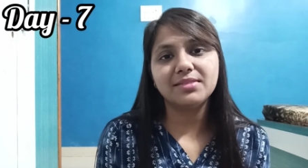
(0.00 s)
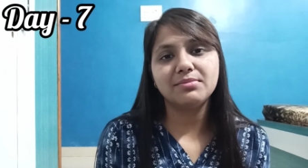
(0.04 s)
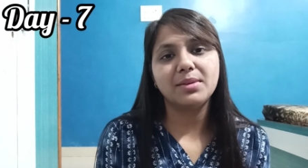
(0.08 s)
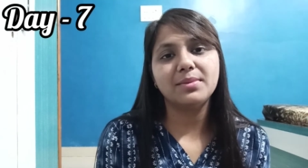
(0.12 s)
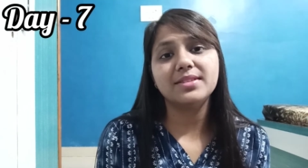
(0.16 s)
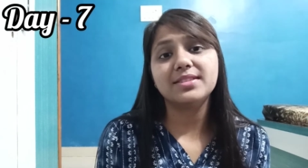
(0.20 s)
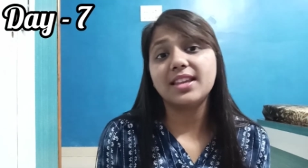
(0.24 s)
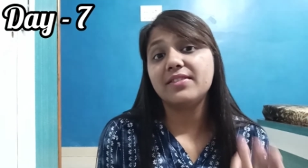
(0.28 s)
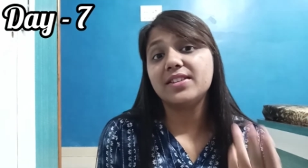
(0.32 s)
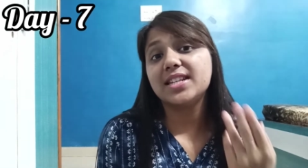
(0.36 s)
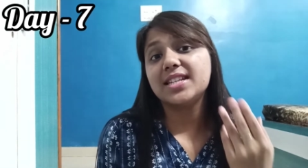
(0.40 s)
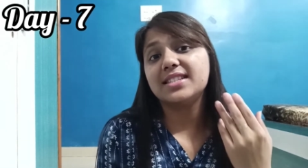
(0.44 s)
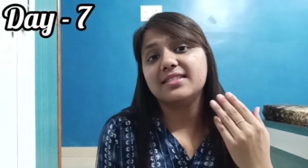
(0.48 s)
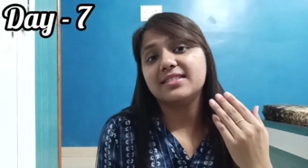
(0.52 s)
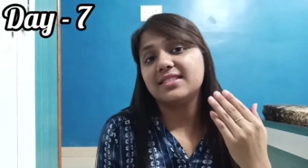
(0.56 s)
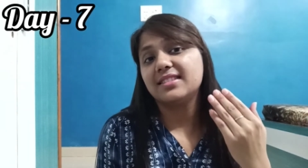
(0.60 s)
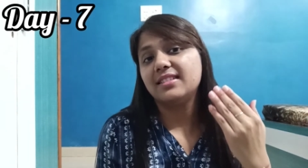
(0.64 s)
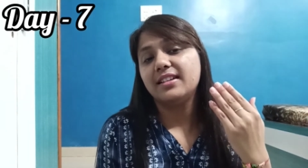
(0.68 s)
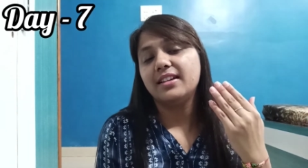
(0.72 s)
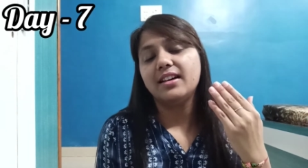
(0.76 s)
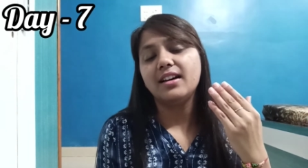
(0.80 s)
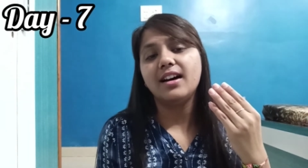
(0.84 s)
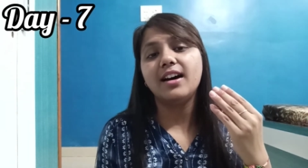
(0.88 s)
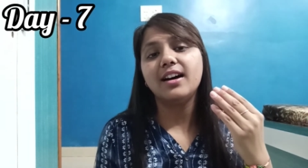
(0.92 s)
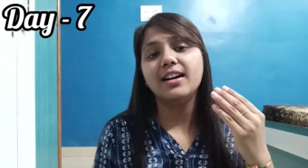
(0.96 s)
Maybe 7 days is
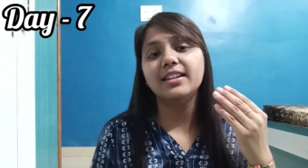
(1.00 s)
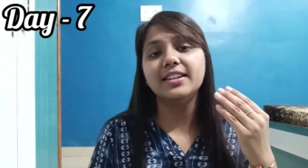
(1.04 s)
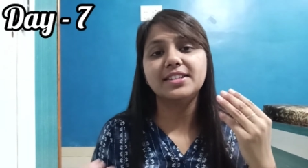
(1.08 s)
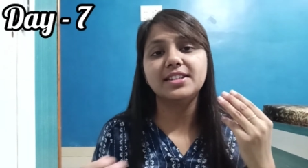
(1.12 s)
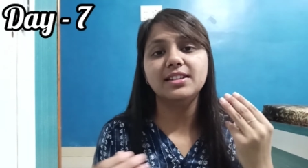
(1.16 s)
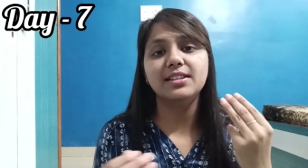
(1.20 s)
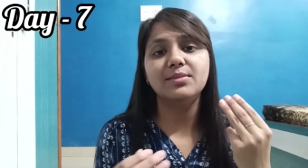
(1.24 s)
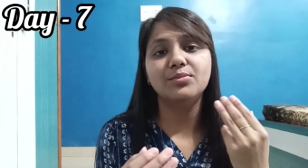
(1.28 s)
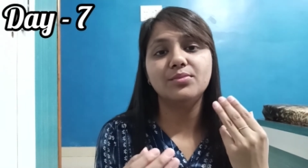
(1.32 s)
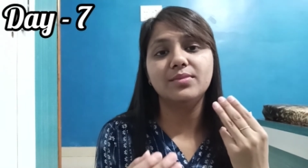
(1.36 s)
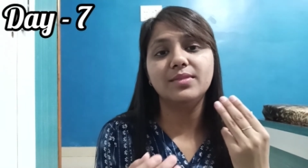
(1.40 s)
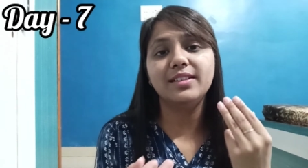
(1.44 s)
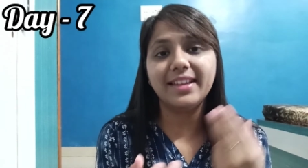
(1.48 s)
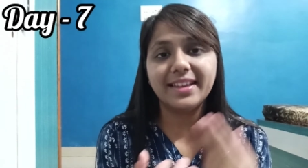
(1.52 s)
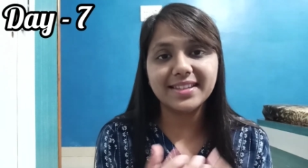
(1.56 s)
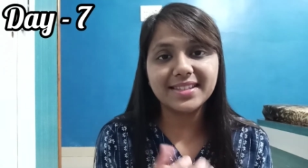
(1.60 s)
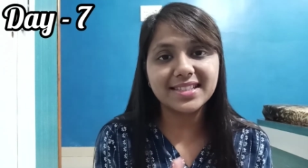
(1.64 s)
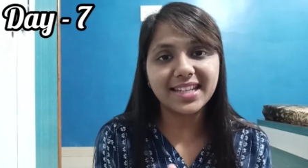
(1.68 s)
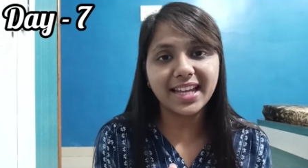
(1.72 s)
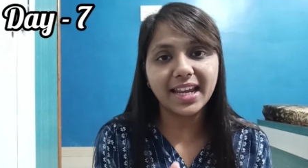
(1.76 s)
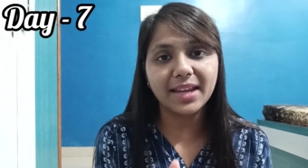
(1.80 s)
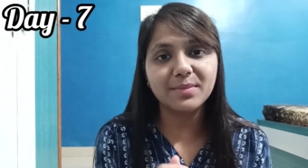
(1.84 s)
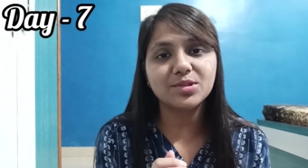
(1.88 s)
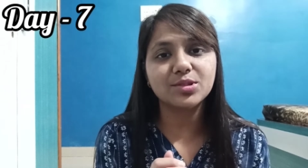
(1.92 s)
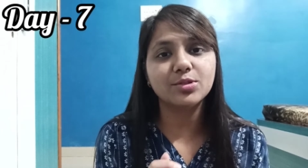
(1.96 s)
a little less
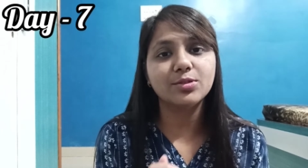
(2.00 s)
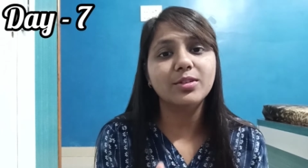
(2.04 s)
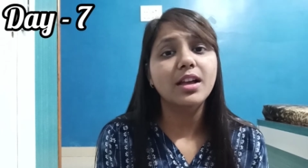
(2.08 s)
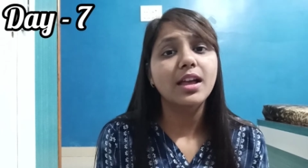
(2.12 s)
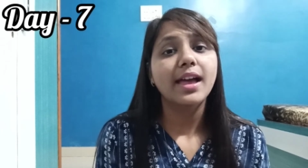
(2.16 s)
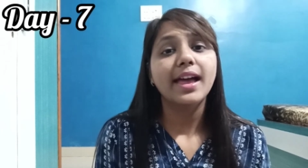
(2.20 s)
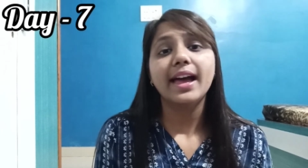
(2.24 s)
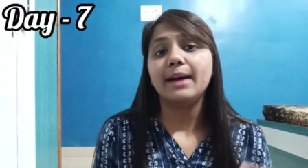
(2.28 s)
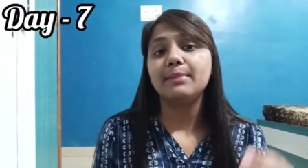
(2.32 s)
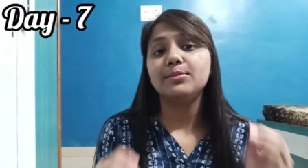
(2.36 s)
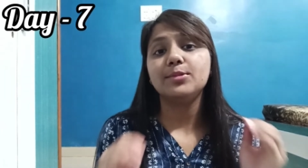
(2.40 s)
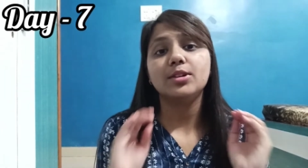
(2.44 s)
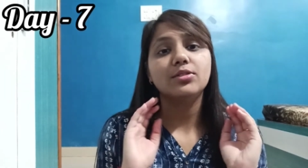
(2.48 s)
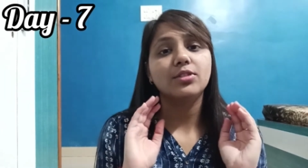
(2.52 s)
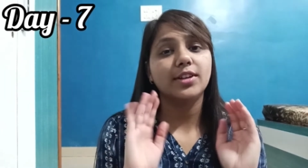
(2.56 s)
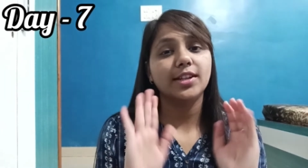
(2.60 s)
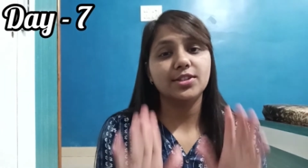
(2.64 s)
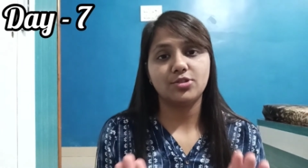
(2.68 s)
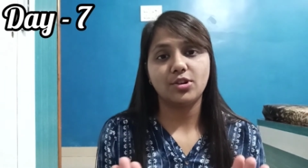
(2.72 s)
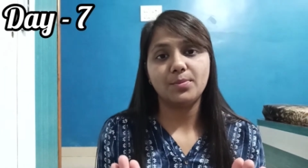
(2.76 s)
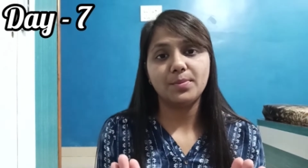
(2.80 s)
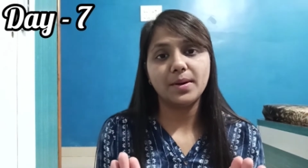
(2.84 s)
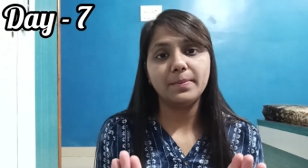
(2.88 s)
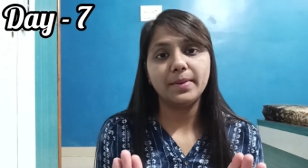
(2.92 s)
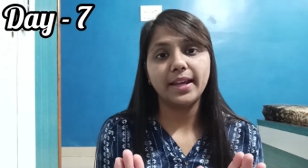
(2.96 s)
time, so I'm not gonna
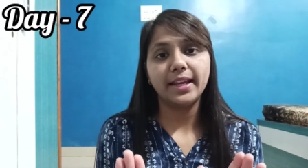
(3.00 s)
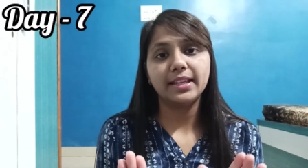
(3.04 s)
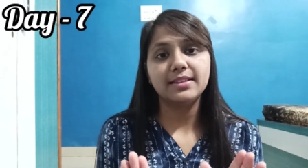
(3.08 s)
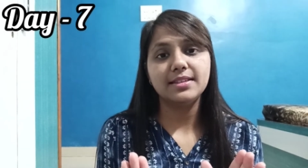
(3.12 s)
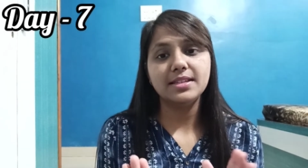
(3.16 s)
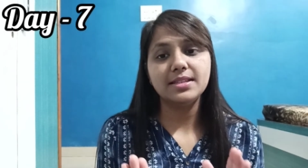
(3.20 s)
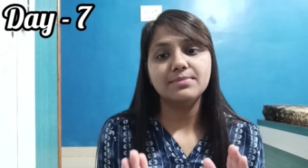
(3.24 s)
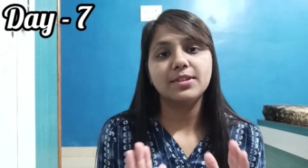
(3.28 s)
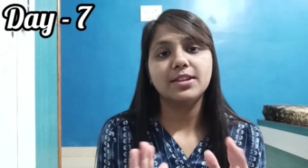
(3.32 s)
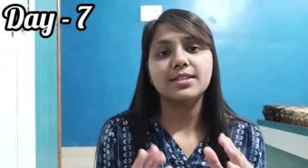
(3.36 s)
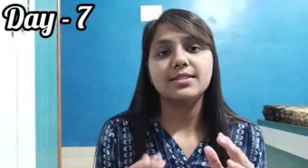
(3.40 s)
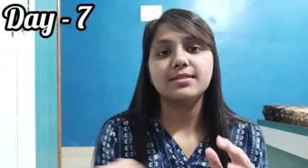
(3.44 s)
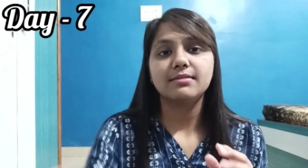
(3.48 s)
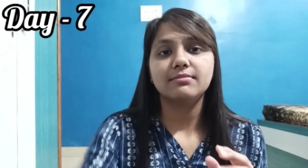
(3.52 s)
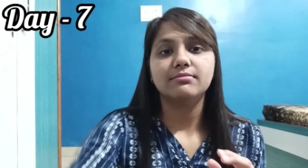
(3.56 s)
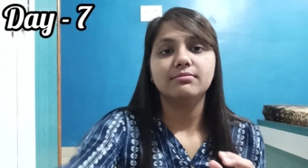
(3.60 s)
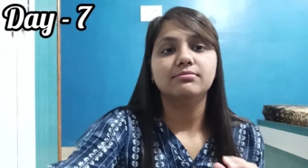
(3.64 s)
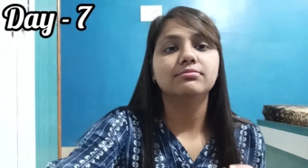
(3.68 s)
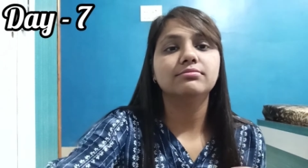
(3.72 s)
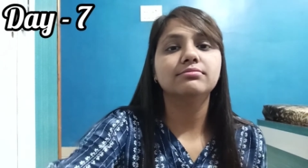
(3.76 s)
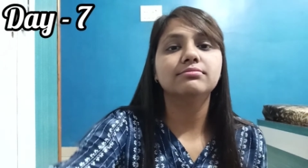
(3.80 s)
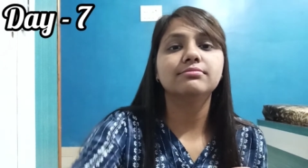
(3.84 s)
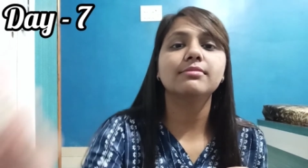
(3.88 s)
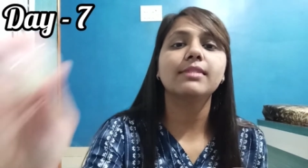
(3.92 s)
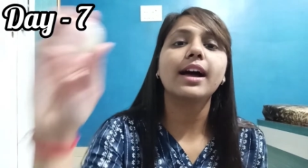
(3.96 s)
stop applying this because
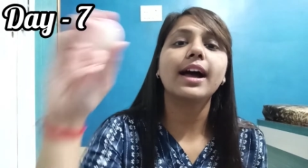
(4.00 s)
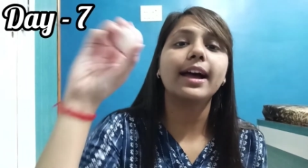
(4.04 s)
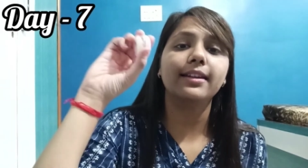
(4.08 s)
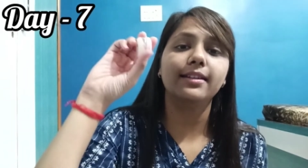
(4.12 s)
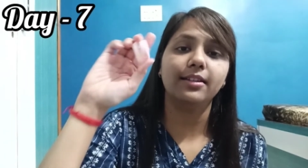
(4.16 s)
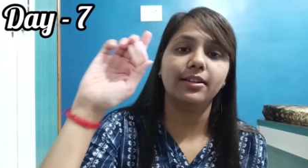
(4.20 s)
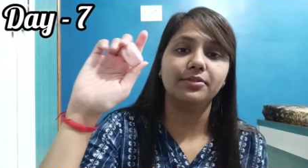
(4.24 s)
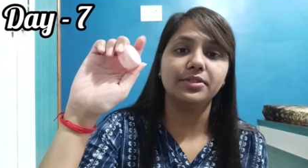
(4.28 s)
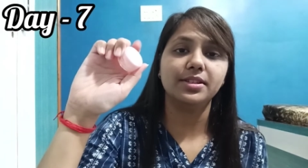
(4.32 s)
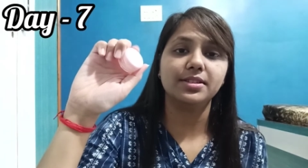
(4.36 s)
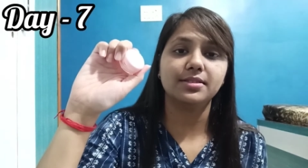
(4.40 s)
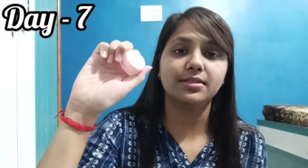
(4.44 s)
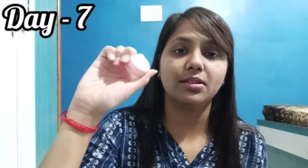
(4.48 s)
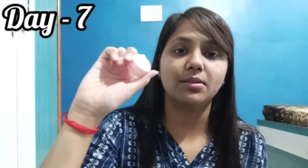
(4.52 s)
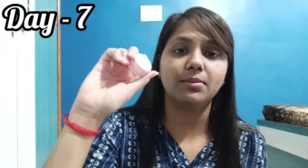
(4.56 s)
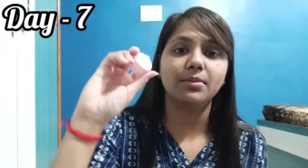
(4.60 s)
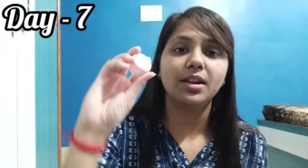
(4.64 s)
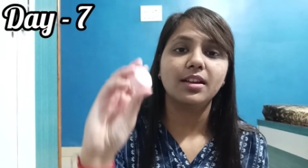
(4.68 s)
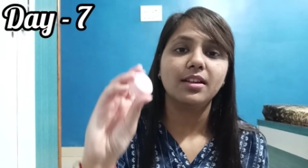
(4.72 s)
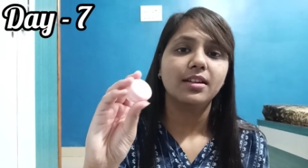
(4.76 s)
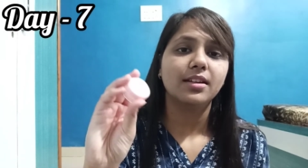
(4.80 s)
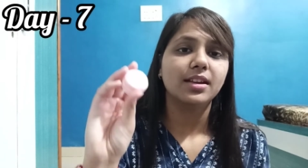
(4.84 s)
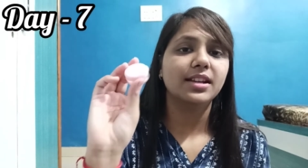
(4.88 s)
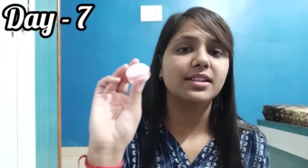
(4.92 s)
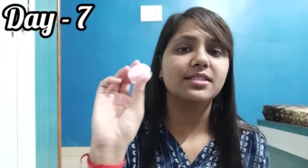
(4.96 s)
I love this cream.
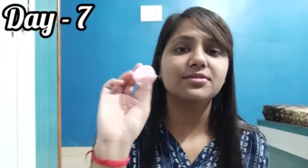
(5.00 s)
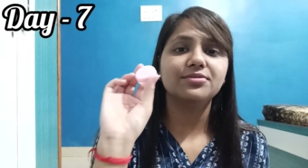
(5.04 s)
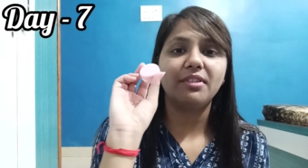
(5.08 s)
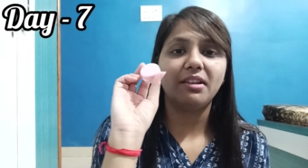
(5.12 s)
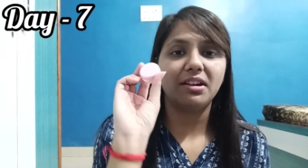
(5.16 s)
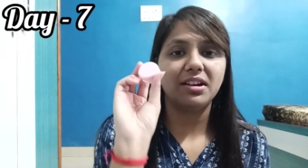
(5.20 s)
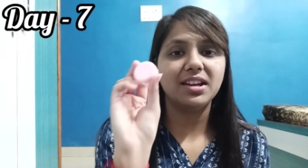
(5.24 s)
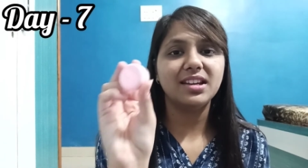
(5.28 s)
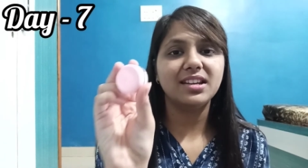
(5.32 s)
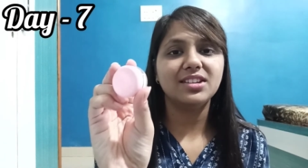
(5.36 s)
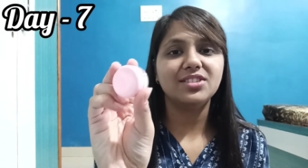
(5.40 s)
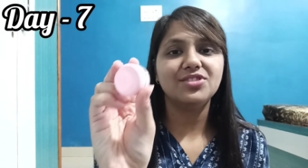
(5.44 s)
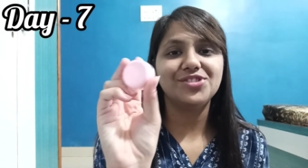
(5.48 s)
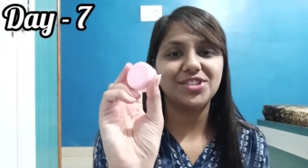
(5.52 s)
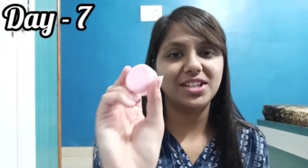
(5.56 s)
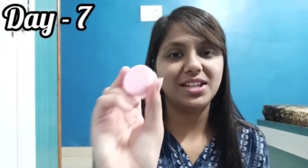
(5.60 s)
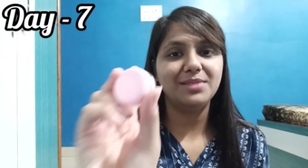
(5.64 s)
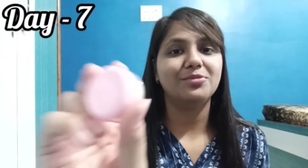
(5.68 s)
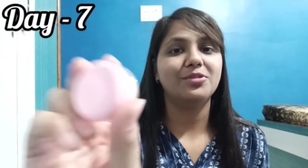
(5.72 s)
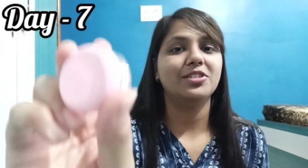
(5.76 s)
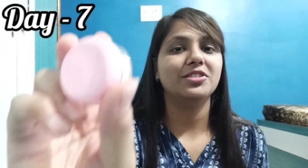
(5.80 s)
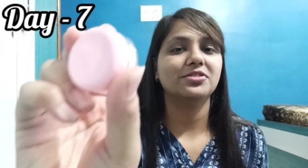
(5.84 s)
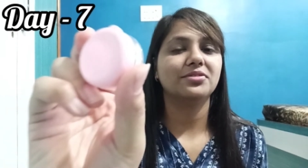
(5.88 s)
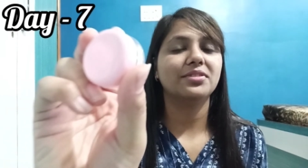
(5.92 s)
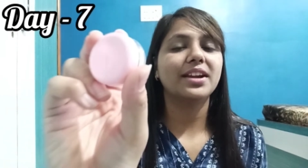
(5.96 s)
It's very cheap also,